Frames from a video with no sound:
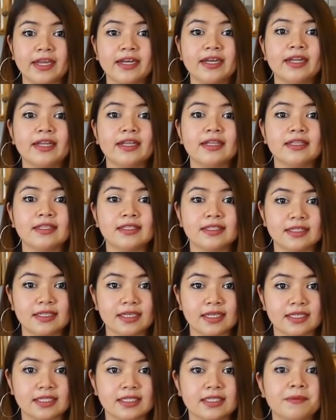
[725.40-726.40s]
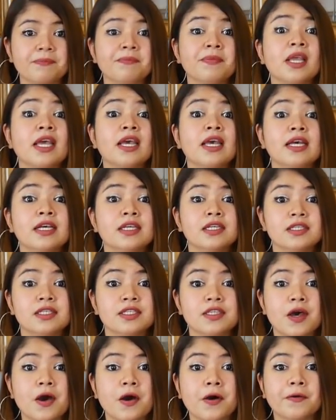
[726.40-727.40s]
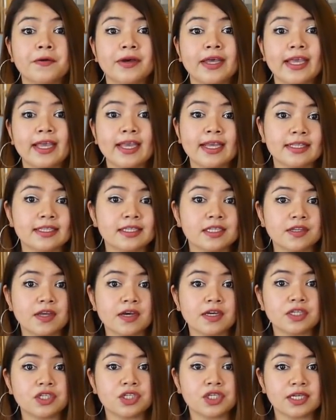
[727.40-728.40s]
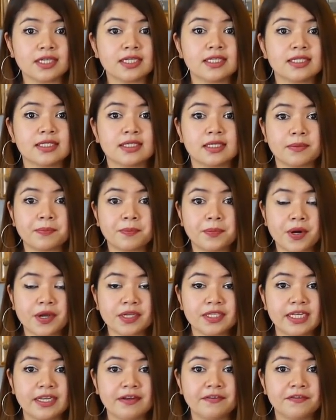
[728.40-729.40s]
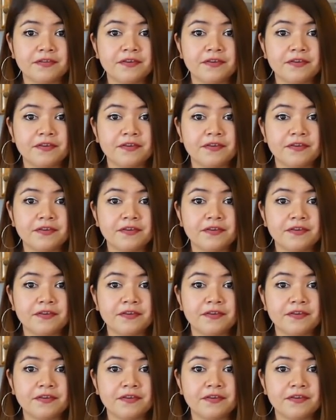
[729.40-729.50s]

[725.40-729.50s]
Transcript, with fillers: kidney disease. So it's not just protein